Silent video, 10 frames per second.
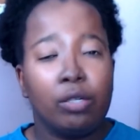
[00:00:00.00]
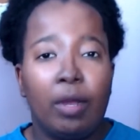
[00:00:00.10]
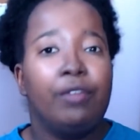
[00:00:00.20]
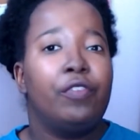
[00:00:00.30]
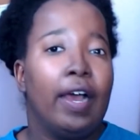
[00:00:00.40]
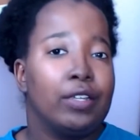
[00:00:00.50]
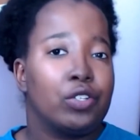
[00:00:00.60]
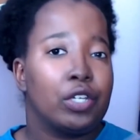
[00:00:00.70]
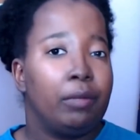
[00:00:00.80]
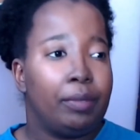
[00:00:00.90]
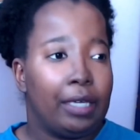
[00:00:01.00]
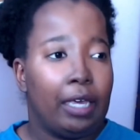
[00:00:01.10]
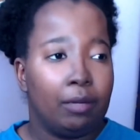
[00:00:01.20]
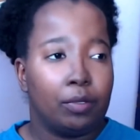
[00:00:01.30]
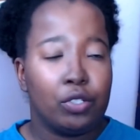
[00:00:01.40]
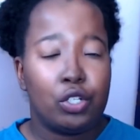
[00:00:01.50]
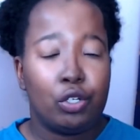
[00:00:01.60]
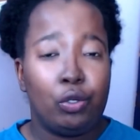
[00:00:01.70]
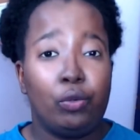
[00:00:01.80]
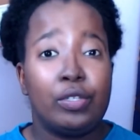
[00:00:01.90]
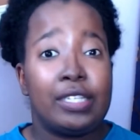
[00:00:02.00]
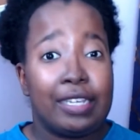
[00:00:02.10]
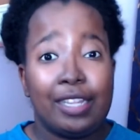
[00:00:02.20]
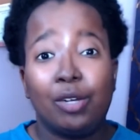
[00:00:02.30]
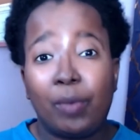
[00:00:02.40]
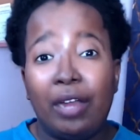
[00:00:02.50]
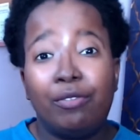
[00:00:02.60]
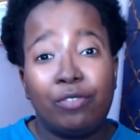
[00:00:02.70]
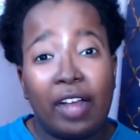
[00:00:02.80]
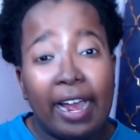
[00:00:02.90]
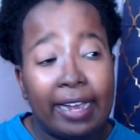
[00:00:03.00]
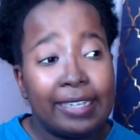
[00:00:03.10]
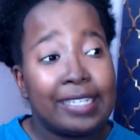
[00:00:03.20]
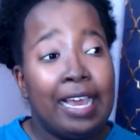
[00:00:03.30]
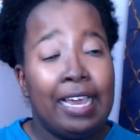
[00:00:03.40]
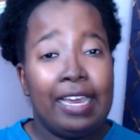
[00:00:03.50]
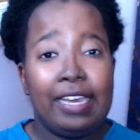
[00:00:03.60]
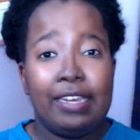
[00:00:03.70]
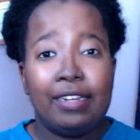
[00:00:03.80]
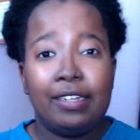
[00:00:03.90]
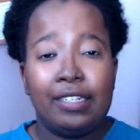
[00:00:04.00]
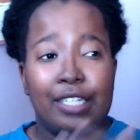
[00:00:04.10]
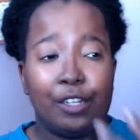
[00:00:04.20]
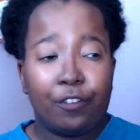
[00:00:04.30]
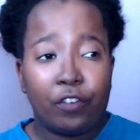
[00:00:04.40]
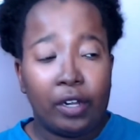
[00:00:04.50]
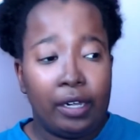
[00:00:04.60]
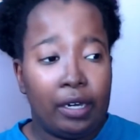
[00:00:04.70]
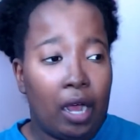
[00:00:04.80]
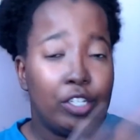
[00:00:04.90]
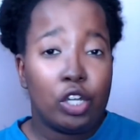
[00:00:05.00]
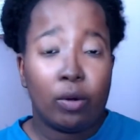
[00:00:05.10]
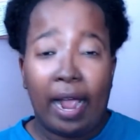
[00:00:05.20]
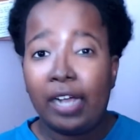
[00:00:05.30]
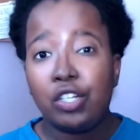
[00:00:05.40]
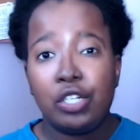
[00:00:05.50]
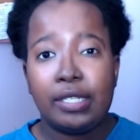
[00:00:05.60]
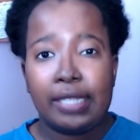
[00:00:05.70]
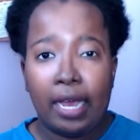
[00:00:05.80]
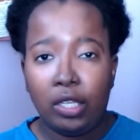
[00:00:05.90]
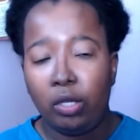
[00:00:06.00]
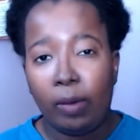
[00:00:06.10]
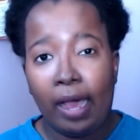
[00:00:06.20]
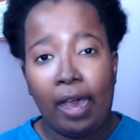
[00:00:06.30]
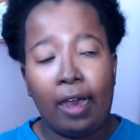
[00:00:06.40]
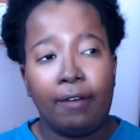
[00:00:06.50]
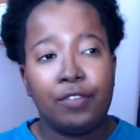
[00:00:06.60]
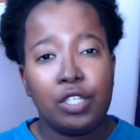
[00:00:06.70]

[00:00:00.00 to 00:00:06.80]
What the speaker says: the red flags. You're going to be able to see the red flags in different interactions that you have.